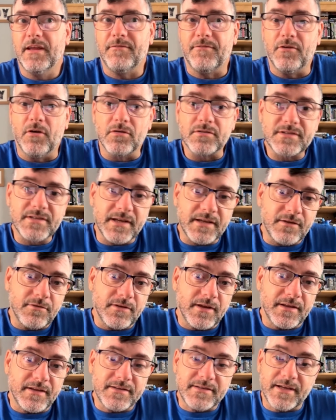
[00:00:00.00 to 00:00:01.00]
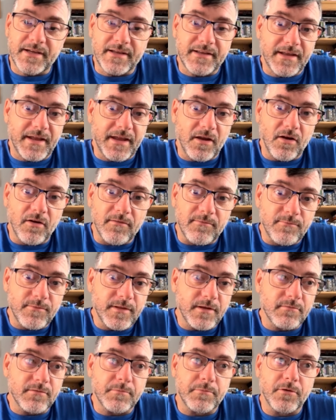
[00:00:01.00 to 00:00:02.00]
If you're sick, you get to take a day off
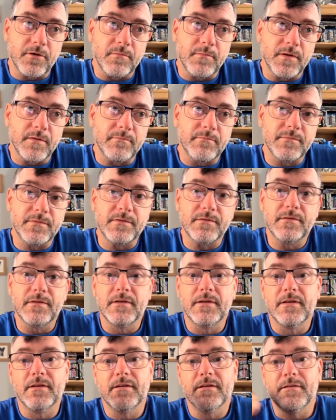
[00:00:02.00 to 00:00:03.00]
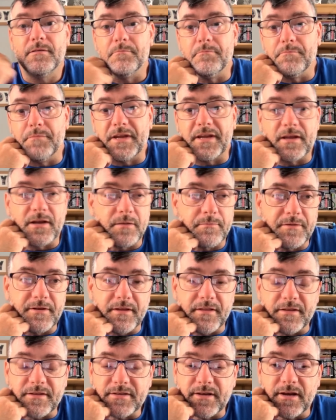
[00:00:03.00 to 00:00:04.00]
without a problem and make it up
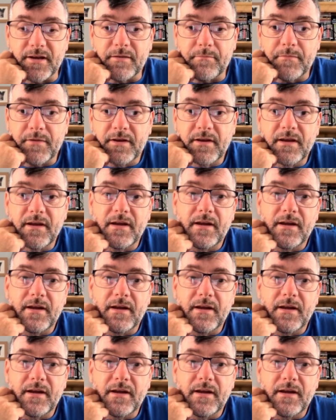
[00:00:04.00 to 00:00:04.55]
another time.